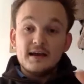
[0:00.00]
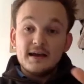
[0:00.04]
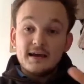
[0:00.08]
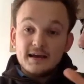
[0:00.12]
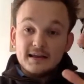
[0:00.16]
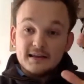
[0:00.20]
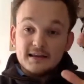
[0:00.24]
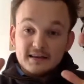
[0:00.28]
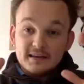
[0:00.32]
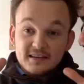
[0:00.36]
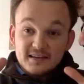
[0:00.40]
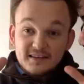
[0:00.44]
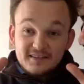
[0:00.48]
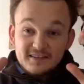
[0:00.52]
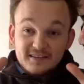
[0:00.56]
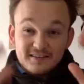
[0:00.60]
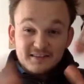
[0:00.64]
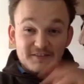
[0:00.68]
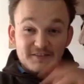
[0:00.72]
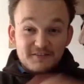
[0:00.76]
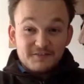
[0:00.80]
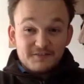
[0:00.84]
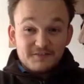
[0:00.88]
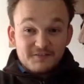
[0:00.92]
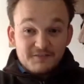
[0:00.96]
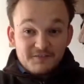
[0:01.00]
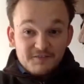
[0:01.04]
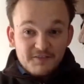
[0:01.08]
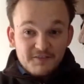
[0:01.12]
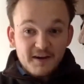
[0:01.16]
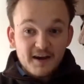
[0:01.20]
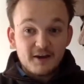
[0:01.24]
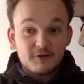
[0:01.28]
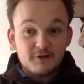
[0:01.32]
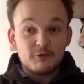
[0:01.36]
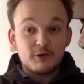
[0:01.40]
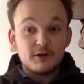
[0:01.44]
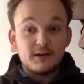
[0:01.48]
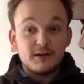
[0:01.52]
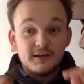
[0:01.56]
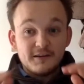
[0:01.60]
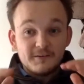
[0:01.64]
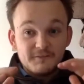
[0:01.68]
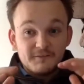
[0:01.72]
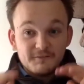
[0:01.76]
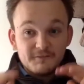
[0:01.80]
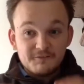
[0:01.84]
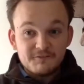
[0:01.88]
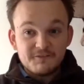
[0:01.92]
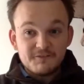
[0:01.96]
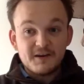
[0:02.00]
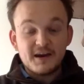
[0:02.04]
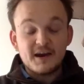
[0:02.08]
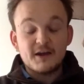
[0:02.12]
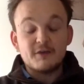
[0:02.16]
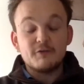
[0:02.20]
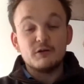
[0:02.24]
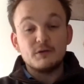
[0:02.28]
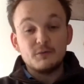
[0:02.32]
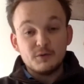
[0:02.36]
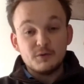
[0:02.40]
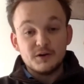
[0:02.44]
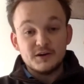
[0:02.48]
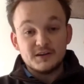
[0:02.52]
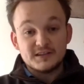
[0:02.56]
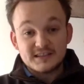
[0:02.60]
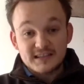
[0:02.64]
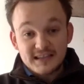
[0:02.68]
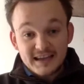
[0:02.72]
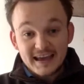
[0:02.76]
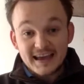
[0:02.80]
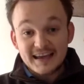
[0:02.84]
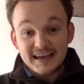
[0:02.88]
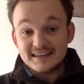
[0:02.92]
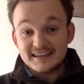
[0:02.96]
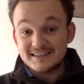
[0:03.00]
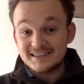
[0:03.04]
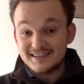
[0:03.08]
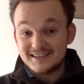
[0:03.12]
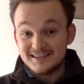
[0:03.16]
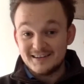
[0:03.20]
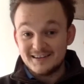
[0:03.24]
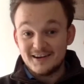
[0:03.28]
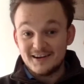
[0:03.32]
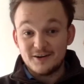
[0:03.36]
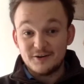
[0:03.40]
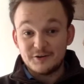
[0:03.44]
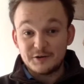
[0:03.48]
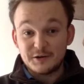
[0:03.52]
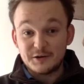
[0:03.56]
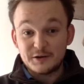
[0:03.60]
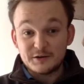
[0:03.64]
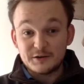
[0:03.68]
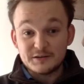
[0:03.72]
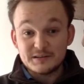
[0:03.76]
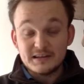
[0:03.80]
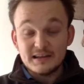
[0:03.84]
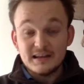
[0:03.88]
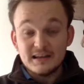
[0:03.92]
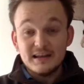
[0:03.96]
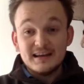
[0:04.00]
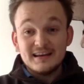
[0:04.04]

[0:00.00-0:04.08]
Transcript: In the very, very worst case scenarios,